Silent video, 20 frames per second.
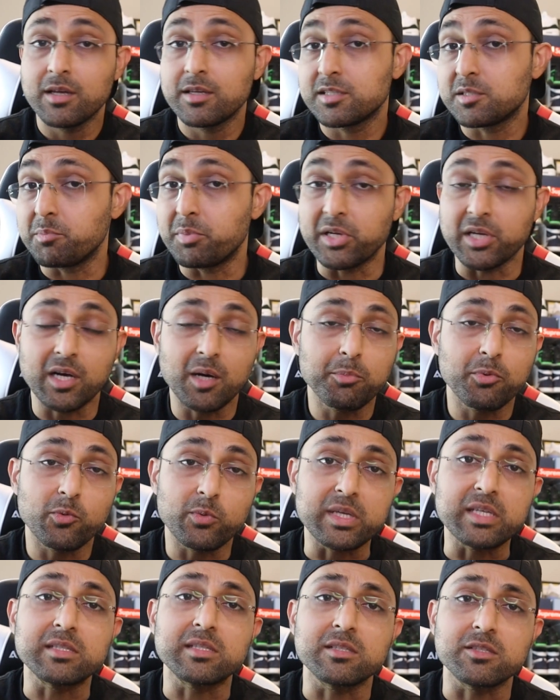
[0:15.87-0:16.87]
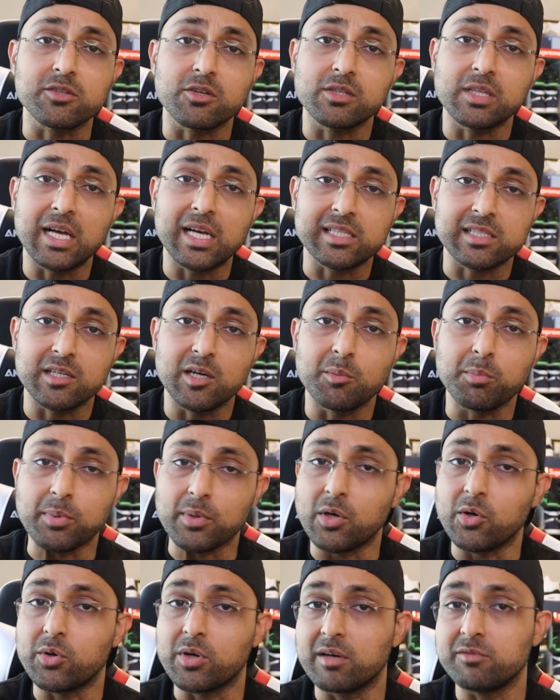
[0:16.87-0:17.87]
It's been a couple weeks since our last
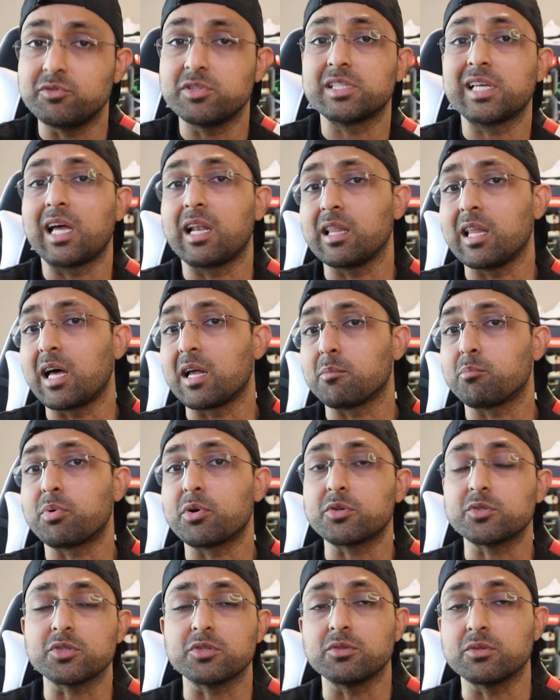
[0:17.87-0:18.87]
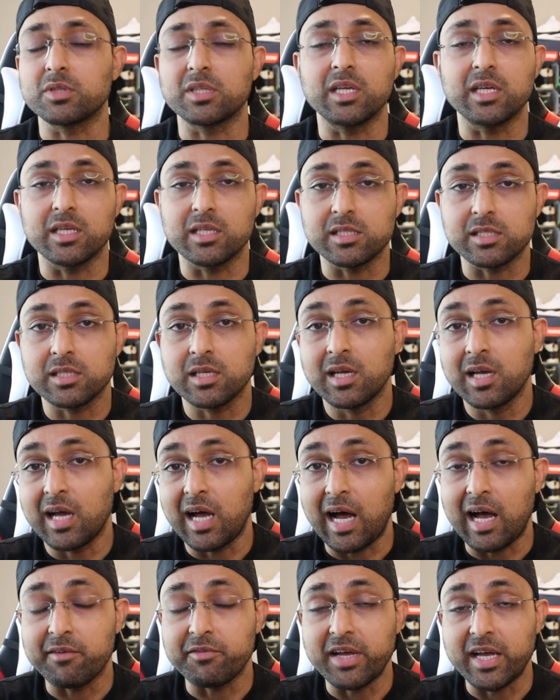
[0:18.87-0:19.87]
upload. I've just had a lot of personal things
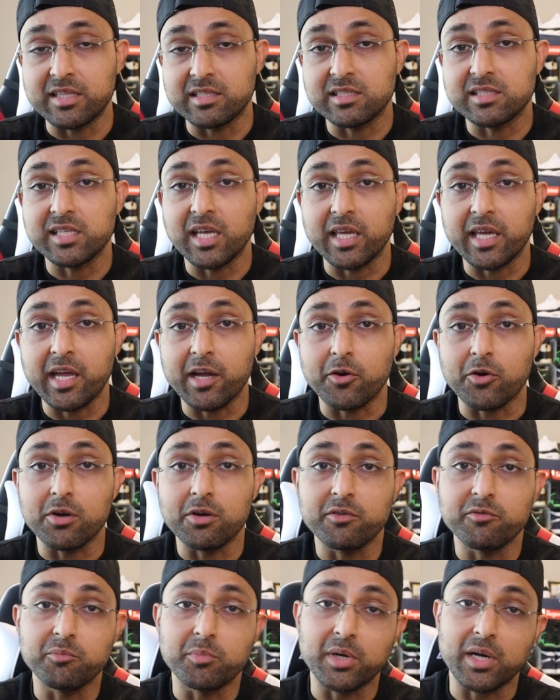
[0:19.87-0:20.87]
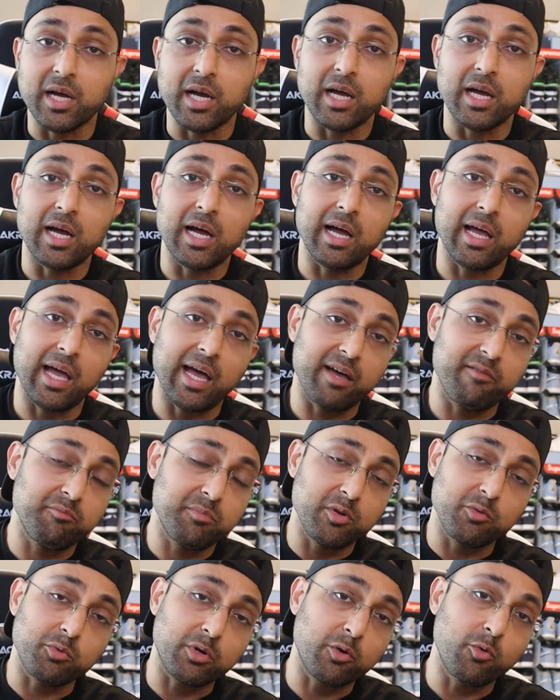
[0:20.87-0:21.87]
I've had to take care of, but I
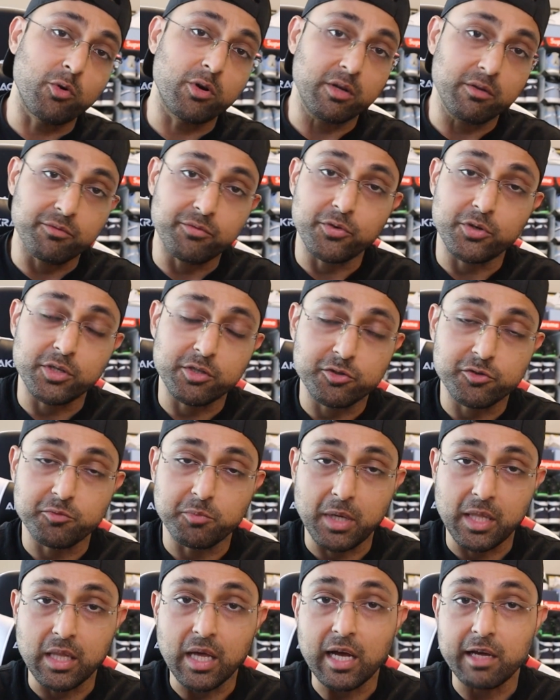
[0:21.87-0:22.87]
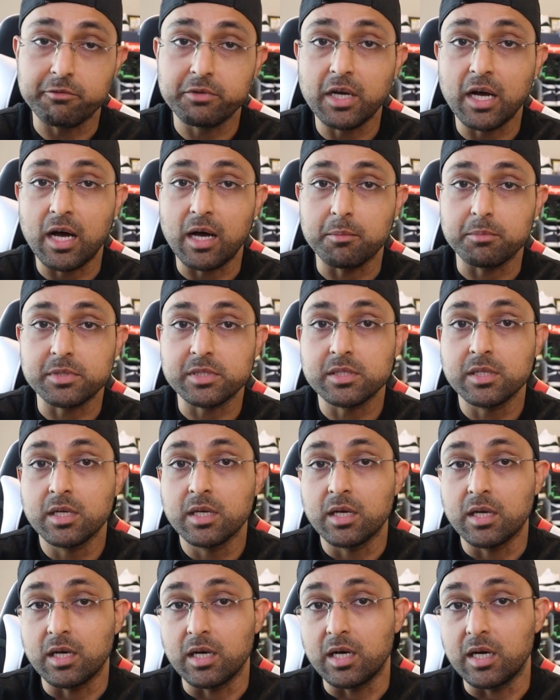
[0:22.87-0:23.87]
have been recording footage of my live cops.
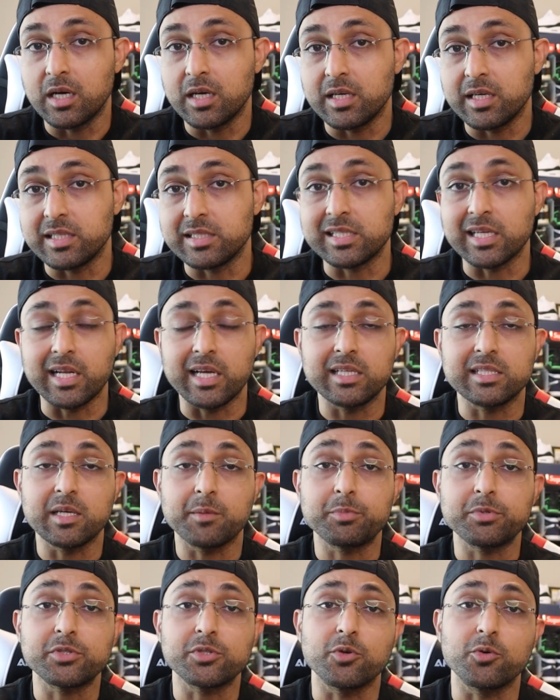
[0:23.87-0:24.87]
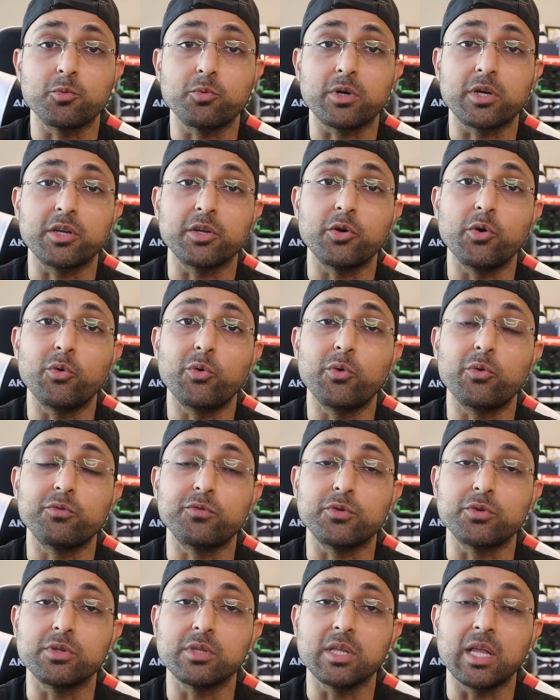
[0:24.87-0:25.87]
In today's episode, we're going to go
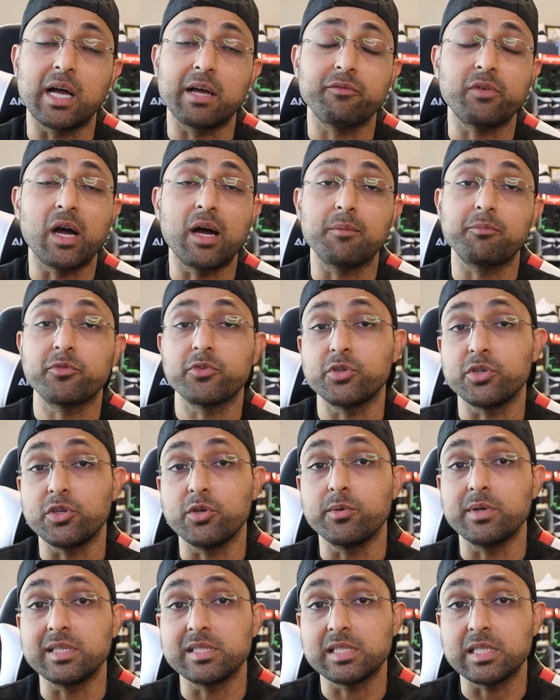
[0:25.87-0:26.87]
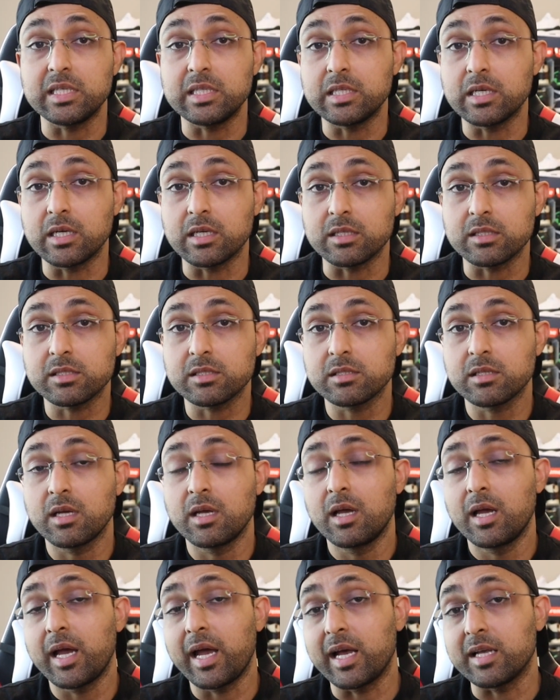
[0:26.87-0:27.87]
over the live cop for the UNC Dunks,
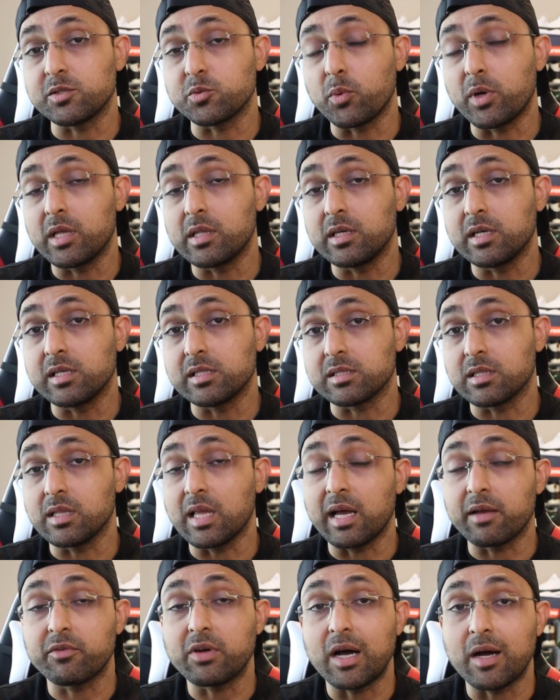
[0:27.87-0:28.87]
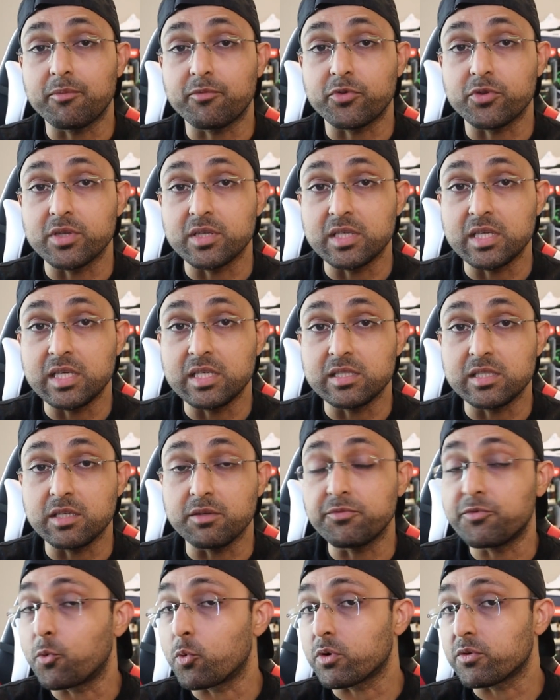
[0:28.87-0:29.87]
as well as a live cop for the
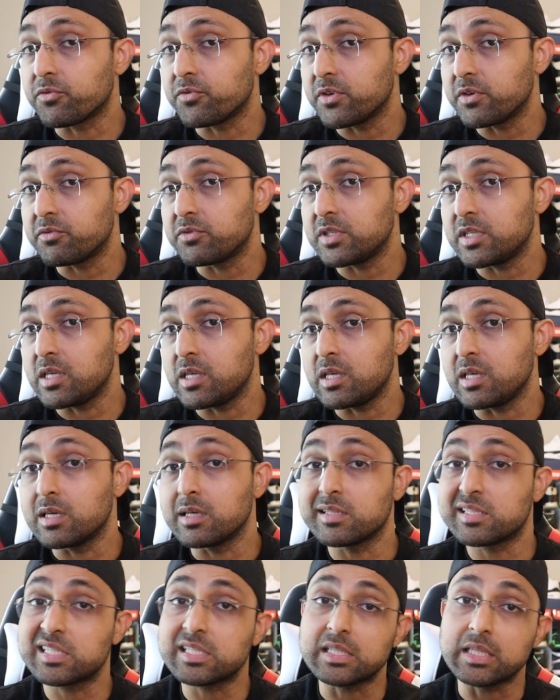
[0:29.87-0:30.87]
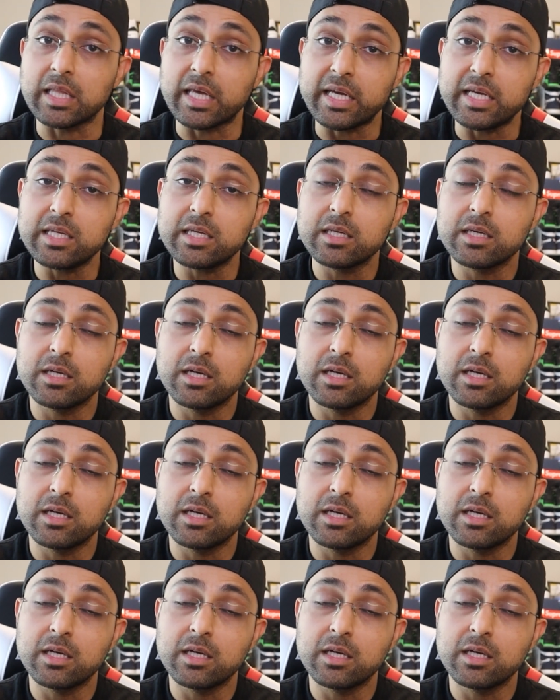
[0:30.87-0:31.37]
Yeezy 450 Slate